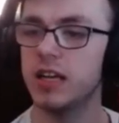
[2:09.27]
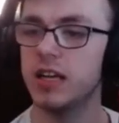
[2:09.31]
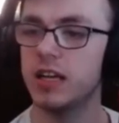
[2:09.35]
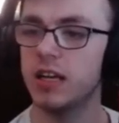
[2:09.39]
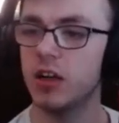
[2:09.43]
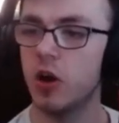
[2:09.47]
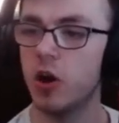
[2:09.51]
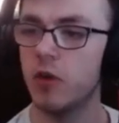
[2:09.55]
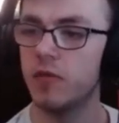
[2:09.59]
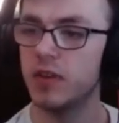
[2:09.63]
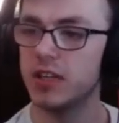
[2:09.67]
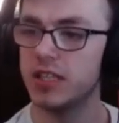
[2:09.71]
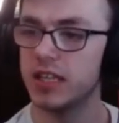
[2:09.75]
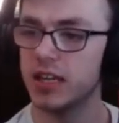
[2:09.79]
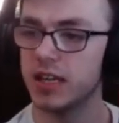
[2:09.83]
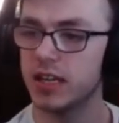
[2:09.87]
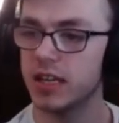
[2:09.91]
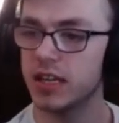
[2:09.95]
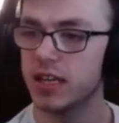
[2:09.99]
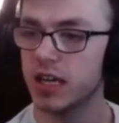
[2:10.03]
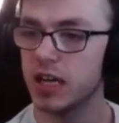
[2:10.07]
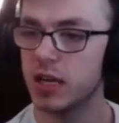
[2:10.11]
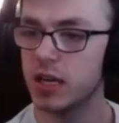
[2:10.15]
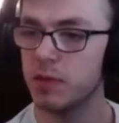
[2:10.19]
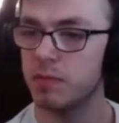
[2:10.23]
over
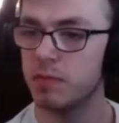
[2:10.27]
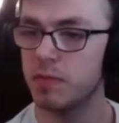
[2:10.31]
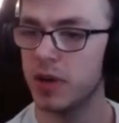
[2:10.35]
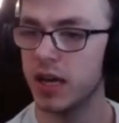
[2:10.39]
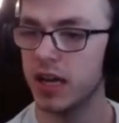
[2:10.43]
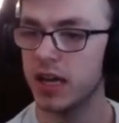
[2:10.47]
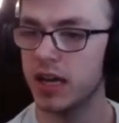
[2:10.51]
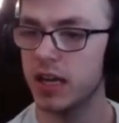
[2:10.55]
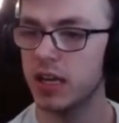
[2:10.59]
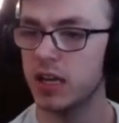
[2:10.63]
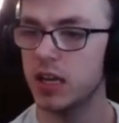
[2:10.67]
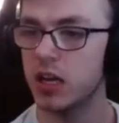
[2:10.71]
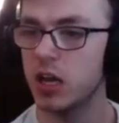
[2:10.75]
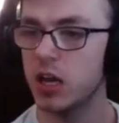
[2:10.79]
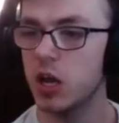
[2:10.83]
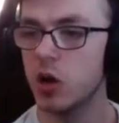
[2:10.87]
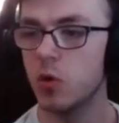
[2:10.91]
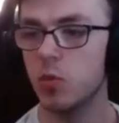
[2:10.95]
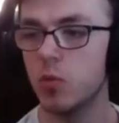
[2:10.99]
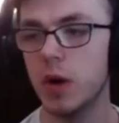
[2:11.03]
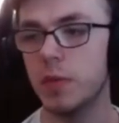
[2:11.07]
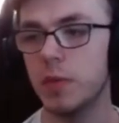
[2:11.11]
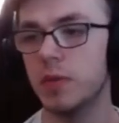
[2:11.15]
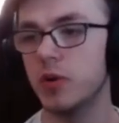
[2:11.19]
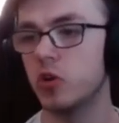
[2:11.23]
10k pen,
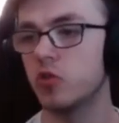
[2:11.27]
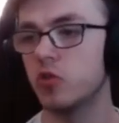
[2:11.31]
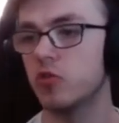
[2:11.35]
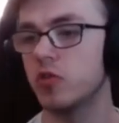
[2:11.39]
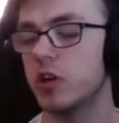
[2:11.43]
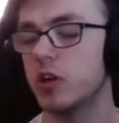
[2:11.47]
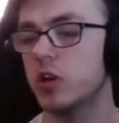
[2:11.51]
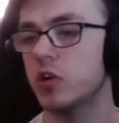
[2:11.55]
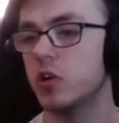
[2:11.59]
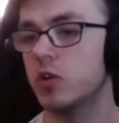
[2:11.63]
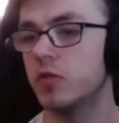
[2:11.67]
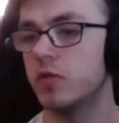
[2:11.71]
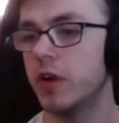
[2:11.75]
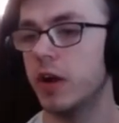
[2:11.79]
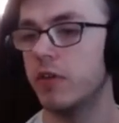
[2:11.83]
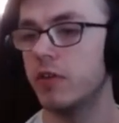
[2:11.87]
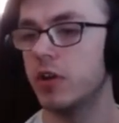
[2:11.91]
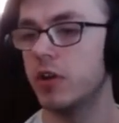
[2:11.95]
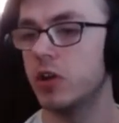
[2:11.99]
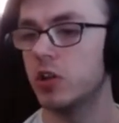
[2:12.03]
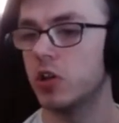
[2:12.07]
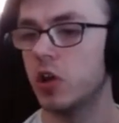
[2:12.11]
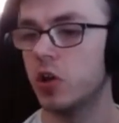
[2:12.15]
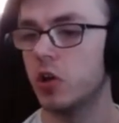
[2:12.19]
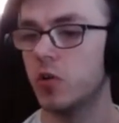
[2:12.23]
weapon critical very
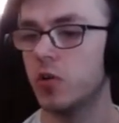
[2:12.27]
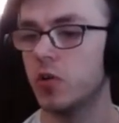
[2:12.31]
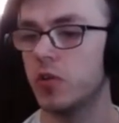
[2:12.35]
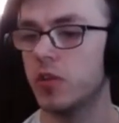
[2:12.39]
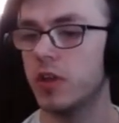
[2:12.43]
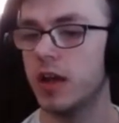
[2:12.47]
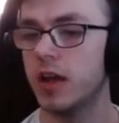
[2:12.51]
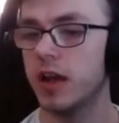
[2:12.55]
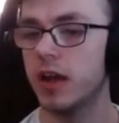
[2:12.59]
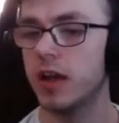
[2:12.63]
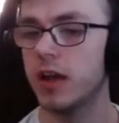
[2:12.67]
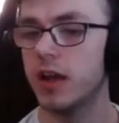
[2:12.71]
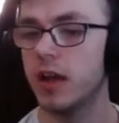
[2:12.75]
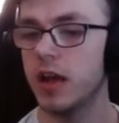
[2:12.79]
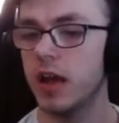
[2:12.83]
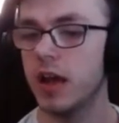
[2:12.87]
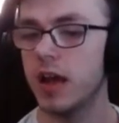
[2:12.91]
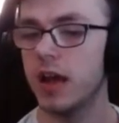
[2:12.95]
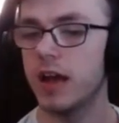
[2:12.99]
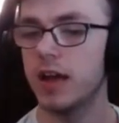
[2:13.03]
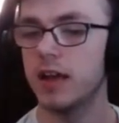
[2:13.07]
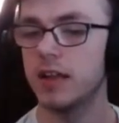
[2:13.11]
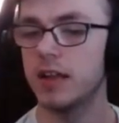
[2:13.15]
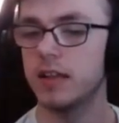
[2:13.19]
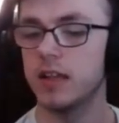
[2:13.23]
low there,
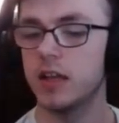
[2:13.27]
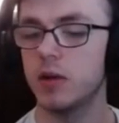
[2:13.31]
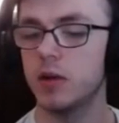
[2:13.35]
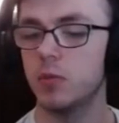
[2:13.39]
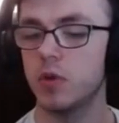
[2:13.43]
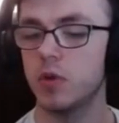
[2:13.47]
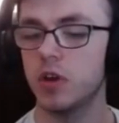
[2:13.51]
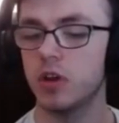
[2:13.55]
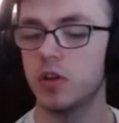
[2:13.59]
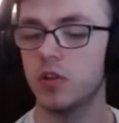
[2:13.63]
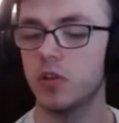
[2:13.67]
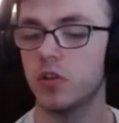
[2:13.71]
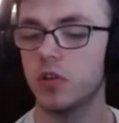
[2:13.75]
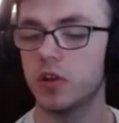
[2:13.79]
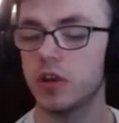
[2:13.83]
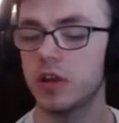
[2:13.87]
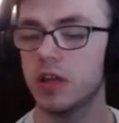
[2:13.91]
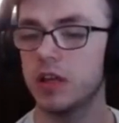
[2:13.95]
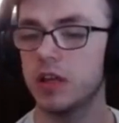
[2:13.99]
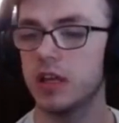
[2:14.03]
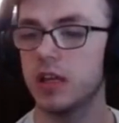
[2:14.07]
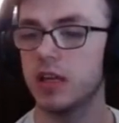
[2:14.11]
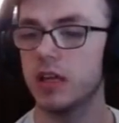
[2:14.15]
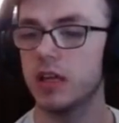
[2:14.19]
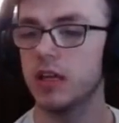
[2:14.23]
and then we are
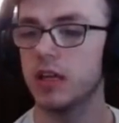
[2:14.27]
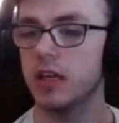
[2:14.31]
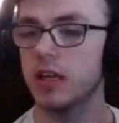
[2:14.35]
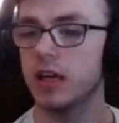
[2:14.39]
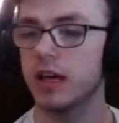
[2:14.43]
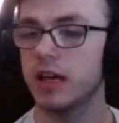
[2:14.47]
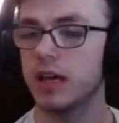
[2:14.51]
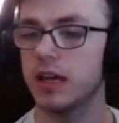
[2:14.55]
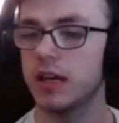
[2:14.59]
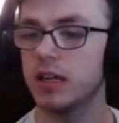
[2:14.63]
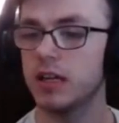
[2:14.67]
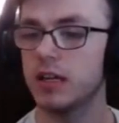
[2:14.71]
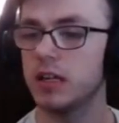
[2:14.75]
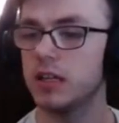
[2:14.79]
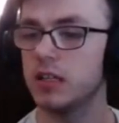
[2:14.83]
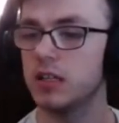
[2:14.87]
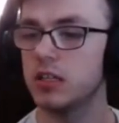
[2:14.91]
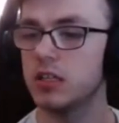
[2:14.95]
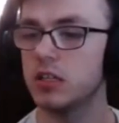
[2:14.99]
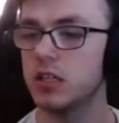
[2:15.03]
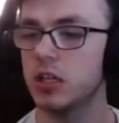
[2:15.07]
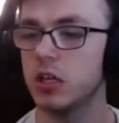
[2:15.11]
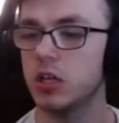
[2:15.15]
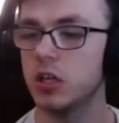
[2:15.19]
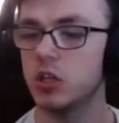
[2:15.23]
looking at
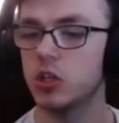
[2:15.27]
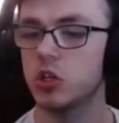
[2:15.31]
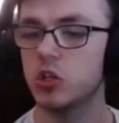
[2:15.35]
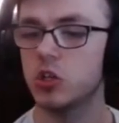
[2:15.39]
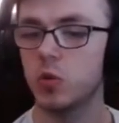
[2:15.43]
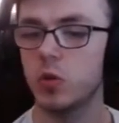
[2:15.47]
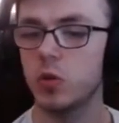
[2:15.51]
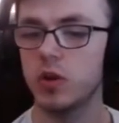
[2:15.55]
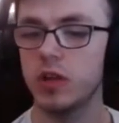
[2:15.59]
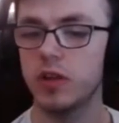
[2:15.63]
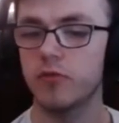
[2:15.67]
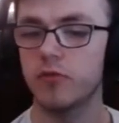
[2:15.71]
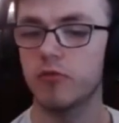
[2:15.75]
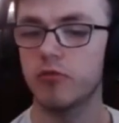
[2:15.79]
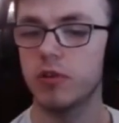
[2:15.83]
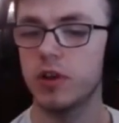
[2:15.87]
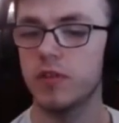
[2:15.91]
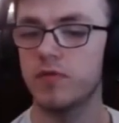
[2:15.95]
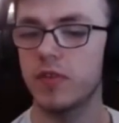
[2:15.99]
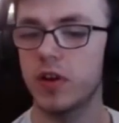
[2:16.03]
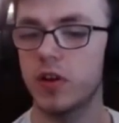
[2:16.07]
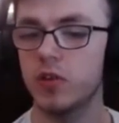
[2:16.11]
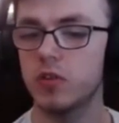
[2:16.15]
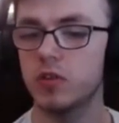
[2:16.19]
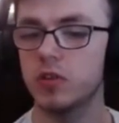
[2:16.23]

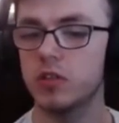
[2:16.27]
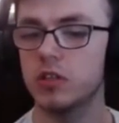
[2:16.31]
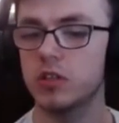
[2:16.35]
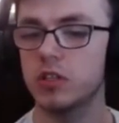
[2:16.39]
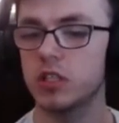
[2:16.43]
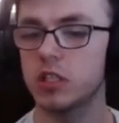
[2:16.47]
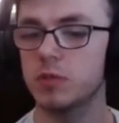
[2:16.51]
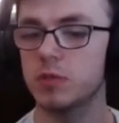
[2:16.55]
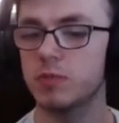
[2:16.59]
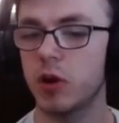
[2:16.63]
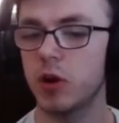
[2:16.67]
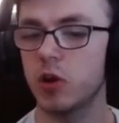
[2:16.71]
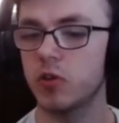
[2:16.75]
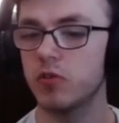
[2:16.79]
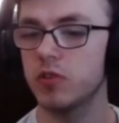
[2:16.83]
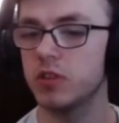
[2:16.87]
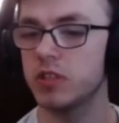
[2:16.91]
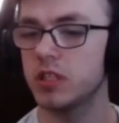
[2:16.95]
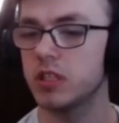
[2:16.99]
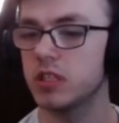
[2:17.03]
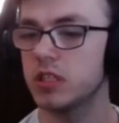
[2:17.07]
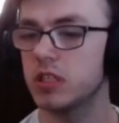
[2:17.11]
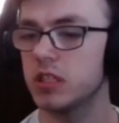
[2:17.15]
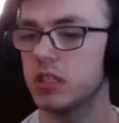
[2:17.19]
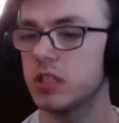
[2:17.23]
23,000 spell
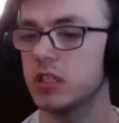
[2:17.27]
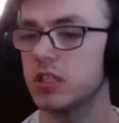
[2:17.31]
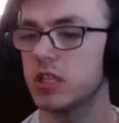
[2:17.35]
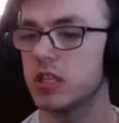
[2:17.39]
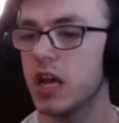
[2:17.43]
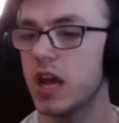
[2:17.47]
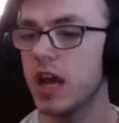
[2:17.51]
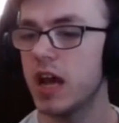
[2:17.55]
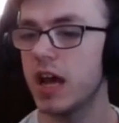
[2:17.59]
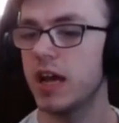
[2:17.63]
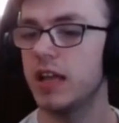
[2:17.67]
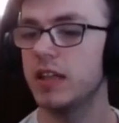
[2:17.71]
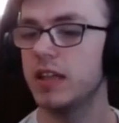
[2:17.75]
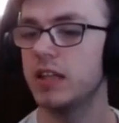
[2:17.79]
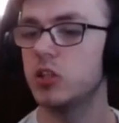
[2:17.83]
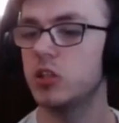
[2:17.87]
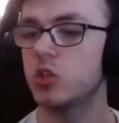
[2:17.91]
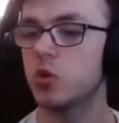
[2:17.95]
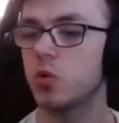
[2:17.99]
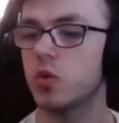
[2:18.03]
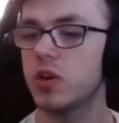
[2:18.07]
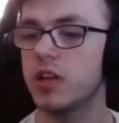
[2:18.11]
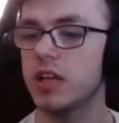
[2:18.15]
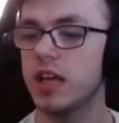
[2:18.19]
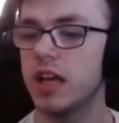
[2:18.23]
resistance, and then
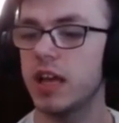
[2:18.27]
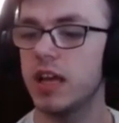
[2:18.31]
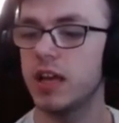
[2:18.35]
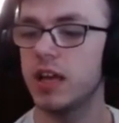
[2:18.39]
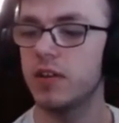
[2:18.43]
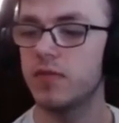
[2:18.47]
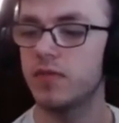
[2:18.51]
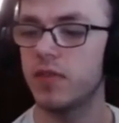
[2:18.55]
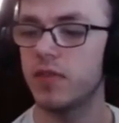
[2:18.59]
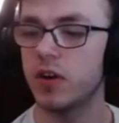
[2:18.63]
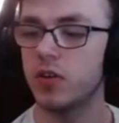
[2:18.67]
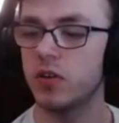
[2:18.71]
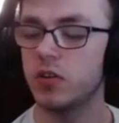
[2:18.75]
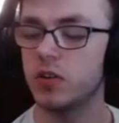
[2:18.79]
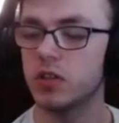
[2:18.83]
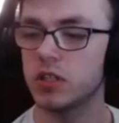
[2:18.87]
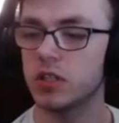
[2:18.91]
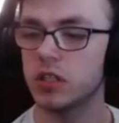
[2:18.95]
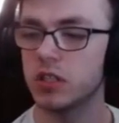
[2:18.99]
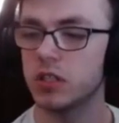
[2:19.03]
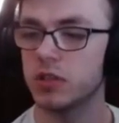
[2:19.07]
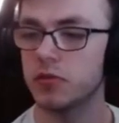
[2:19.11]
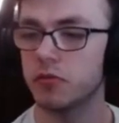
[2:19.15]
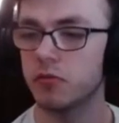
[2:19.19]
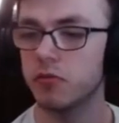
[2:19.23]

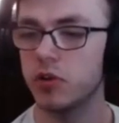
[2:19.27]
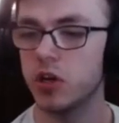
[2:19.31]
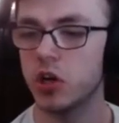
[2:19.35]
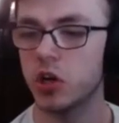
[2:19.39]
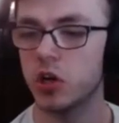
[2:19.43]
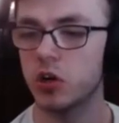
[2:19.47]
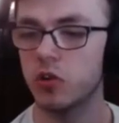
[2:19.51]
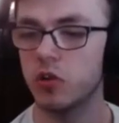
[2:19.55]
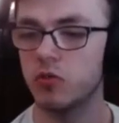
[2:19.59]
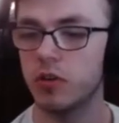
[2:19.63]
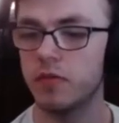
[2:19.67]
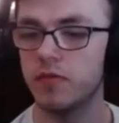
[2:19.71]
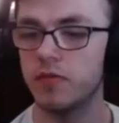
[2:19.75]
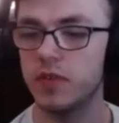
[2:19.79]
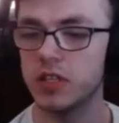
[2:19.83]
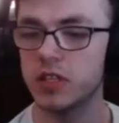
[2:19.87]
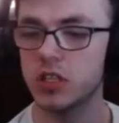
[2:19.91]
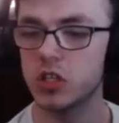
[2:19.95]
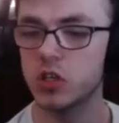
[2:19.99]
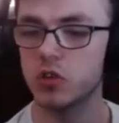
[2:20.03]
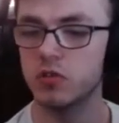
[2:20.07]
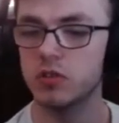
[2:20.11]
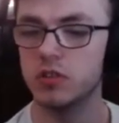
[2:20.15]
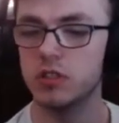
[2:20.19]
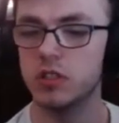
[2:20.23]
28,300
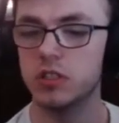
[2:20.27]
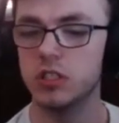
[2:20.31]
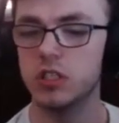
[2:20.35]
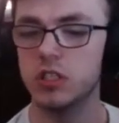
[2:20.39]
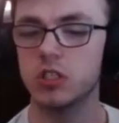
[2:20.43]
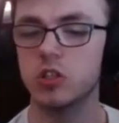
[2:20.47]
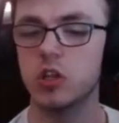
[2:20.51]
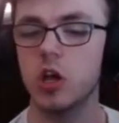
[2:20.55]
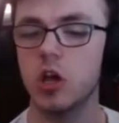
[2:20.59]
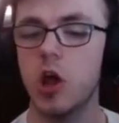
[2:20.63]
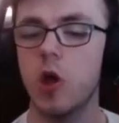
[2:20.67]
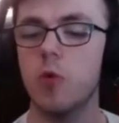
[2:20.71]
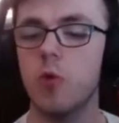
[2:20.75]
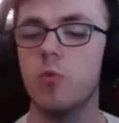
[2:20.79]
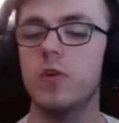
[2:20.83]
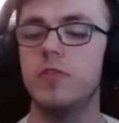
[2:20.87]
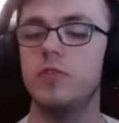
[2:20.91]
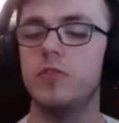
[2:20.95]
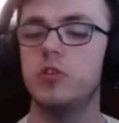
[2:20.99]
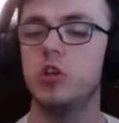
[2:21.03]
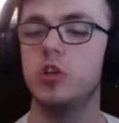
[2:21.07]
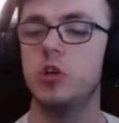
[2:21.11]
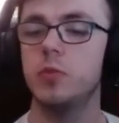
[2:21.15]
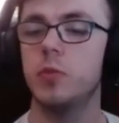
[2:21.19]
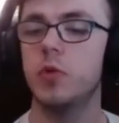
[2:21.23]
physical resistance with
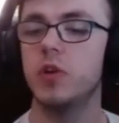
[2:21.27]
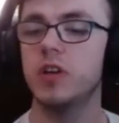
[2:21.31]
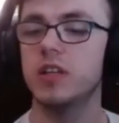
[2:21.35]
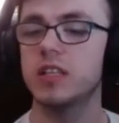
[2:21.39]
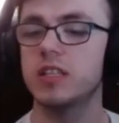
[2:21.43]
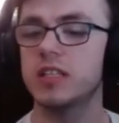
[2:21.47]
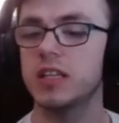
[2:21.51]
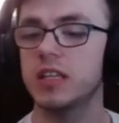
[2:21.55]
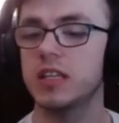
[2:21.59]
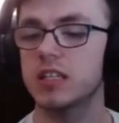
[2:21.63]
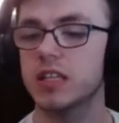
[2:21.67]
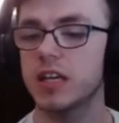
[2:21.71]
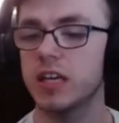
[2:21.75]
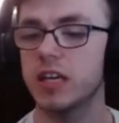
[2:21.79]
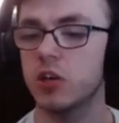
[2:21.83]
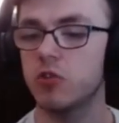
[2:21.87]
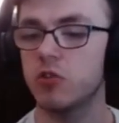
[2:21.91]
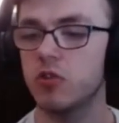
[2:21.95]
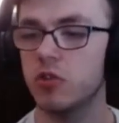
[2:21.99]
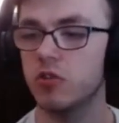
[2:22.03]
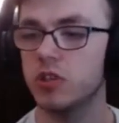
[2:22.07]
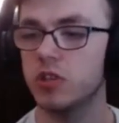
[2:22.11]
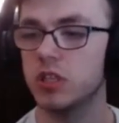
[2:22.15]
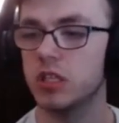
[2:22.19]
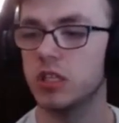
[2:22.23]
2.6k crit
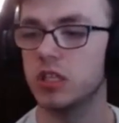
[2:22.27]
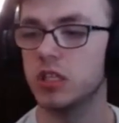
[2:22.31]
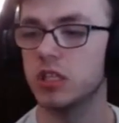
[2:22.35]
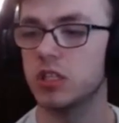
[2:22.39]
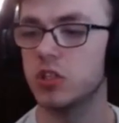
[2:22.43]
resistance.